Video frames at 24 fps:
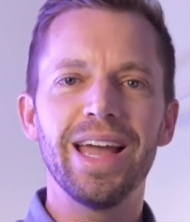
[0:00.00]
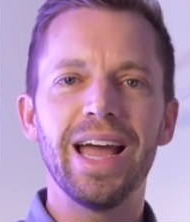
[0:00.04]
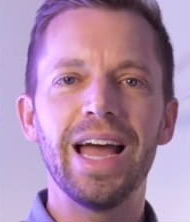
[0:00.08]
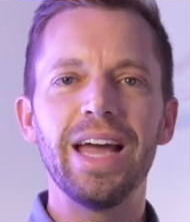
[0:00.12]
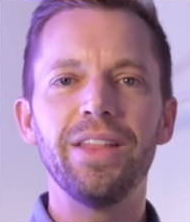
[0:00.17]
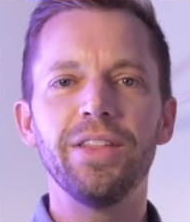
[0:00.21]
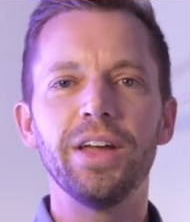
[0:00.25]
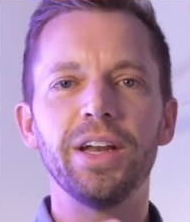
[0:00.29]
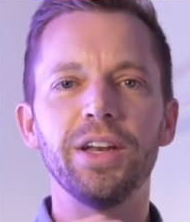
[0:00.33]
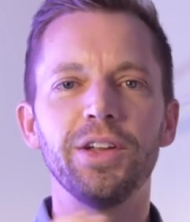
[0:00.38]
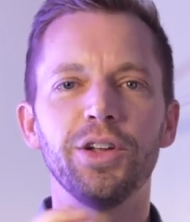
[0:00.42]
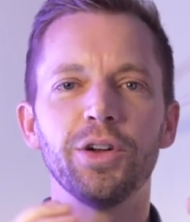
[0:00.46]

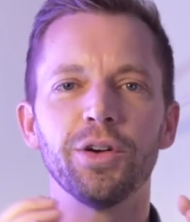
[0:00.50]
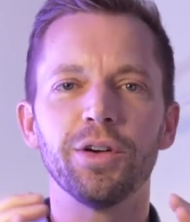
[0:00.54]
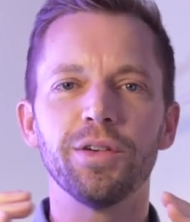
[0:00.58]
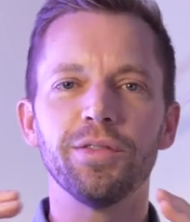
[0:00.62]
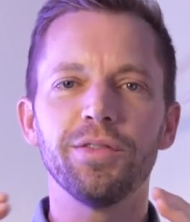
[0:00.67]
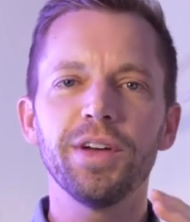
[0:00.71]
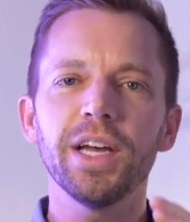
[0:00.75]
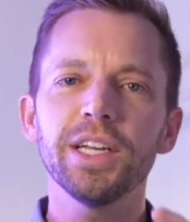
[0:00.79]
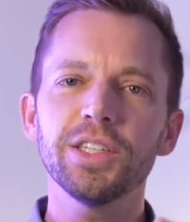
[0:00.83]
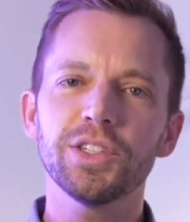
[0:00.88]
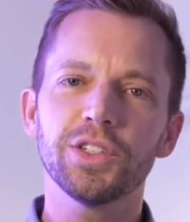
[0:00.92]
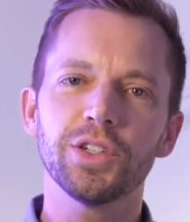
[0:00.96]
and then your
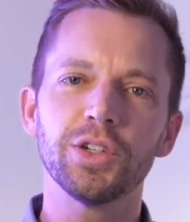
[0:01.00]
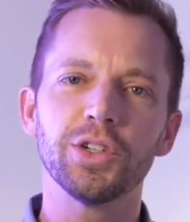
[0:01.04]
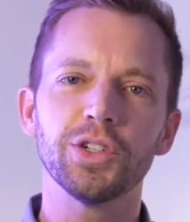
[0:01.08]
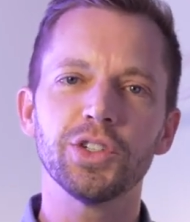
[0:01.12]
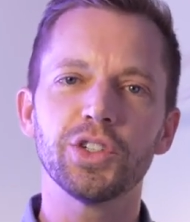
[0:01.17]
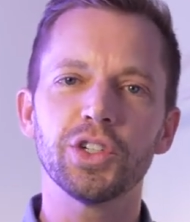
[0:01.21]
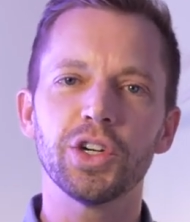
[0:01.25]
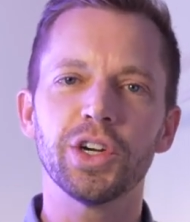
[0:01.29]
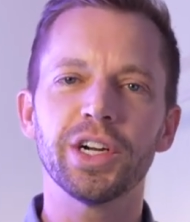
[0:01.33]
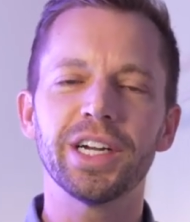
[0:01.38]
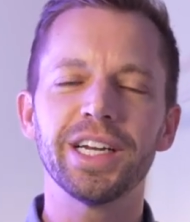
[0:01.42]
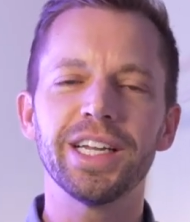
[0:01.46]

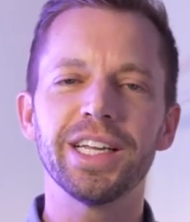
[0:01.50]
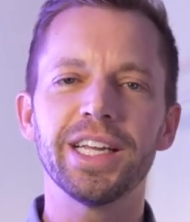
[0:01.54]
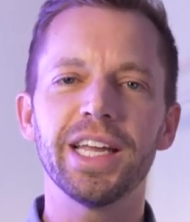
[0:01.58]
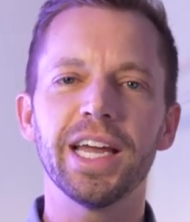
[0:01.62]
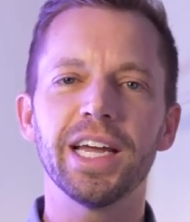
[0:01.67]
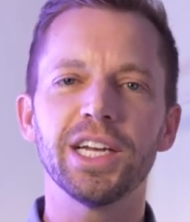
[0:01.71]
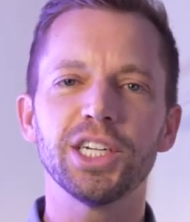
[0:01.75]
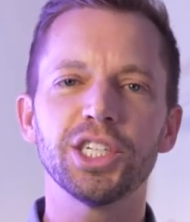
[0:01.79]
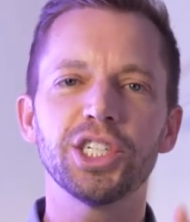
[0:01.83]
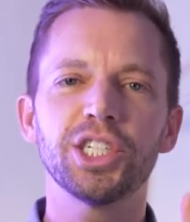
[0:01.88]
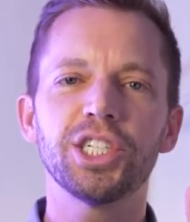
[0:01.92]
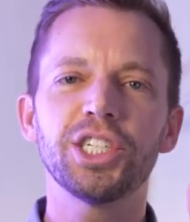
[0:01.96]
investors are going to
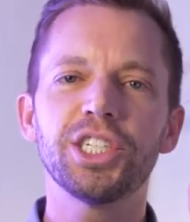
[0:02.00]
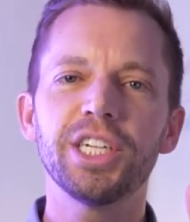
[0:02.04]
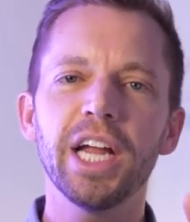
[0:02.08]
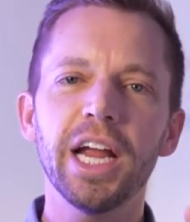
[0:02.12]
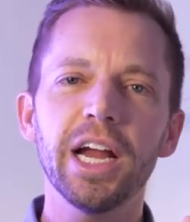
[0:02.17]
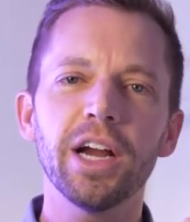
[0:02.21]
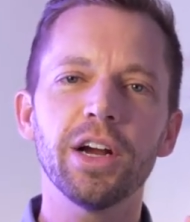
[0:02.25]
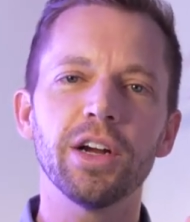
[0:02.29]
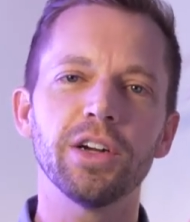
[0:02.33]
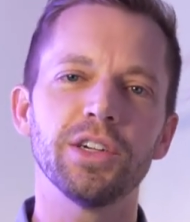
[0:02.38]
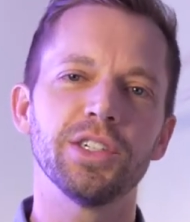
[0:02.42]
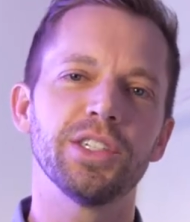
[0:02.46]
get
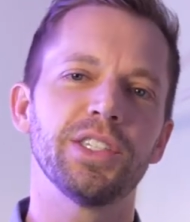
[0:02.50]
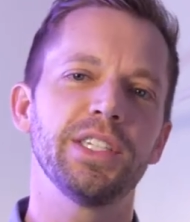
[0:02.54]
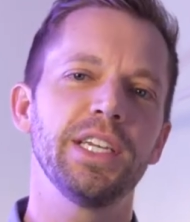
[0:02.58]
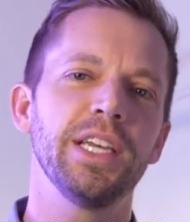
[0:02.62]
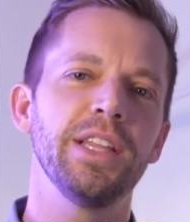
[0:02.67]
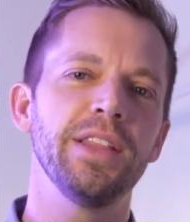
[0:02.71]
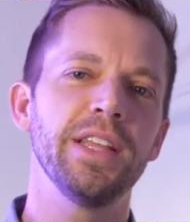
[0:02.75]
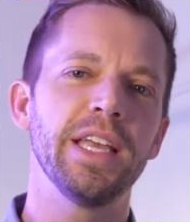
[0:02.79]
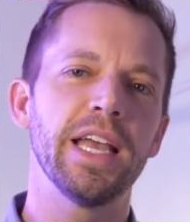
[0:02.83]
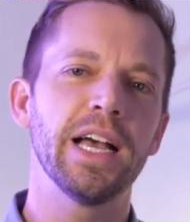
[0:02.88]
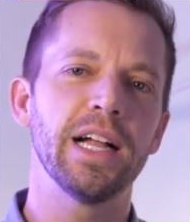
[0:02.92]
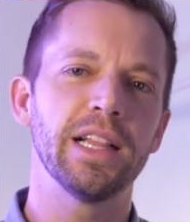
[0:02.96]
shares
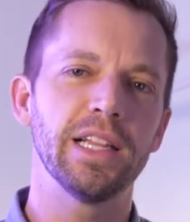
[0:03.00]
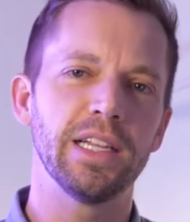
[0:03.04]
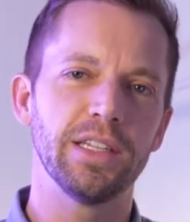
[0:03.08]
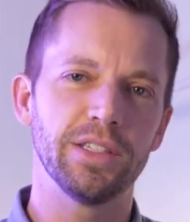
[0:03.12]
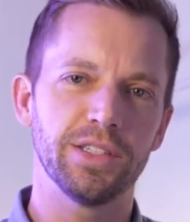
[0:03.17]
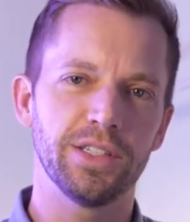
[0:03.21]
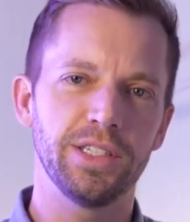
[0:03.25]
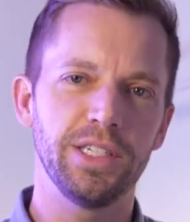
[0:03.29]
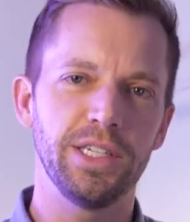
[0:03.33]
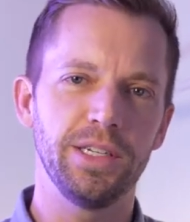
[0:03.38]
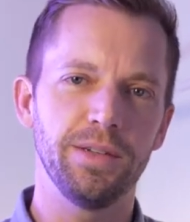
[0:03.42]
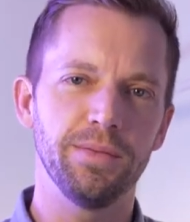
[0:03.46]
in the
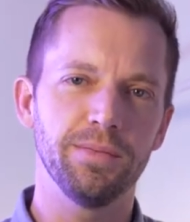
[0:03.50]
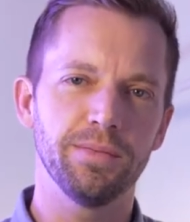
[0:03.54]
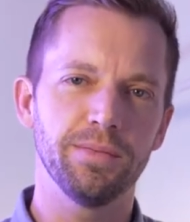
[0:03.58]
LLC,